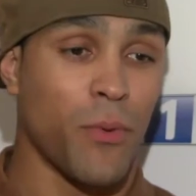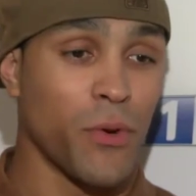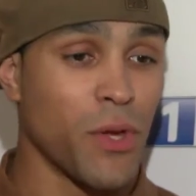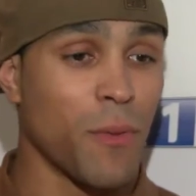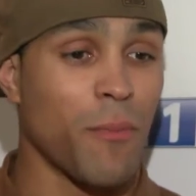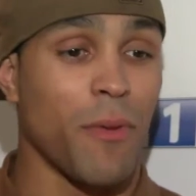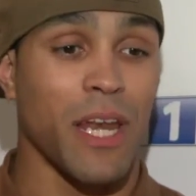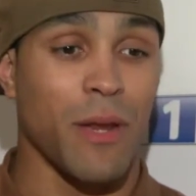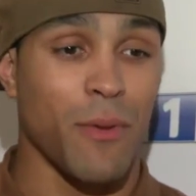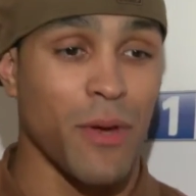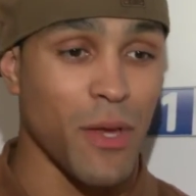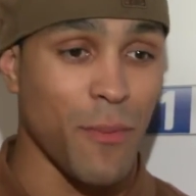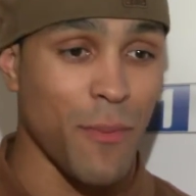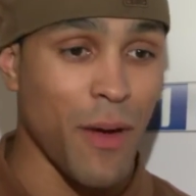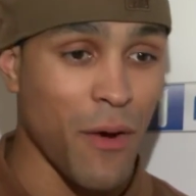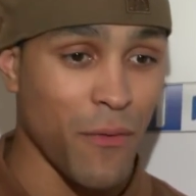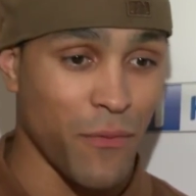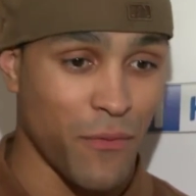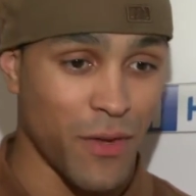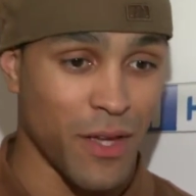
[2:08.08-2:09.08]
put your money where your
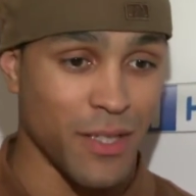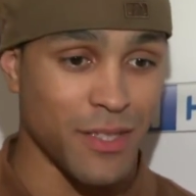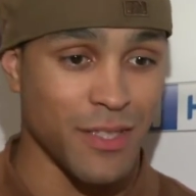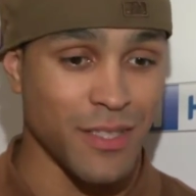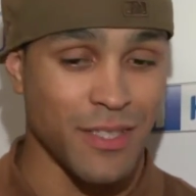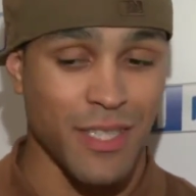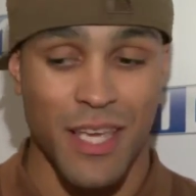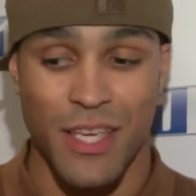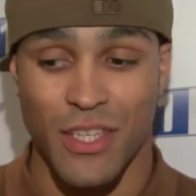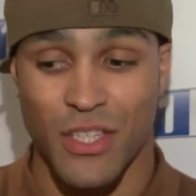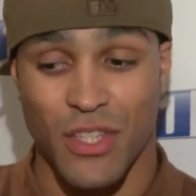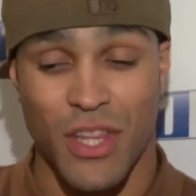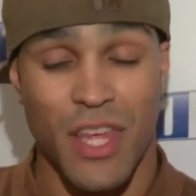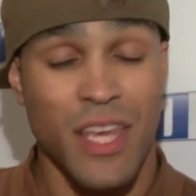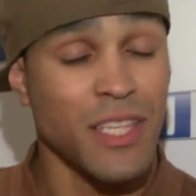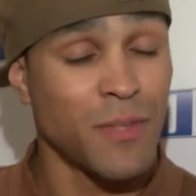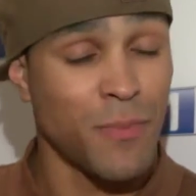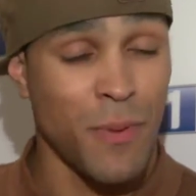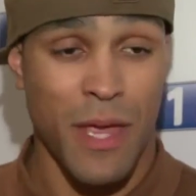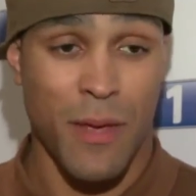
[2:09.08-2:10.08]
mouth is and teach
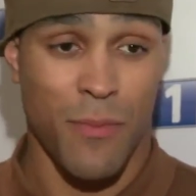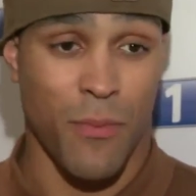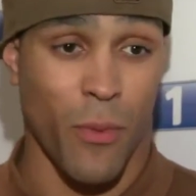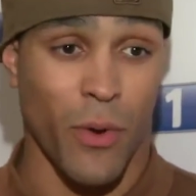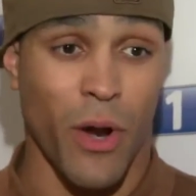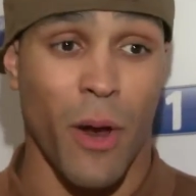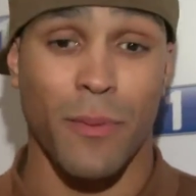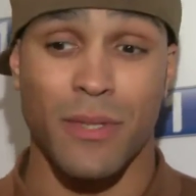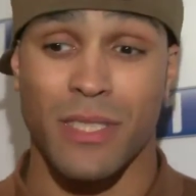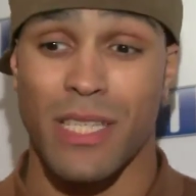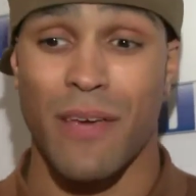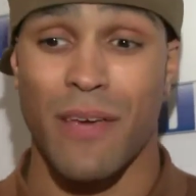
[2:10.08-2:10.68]
these people. And I was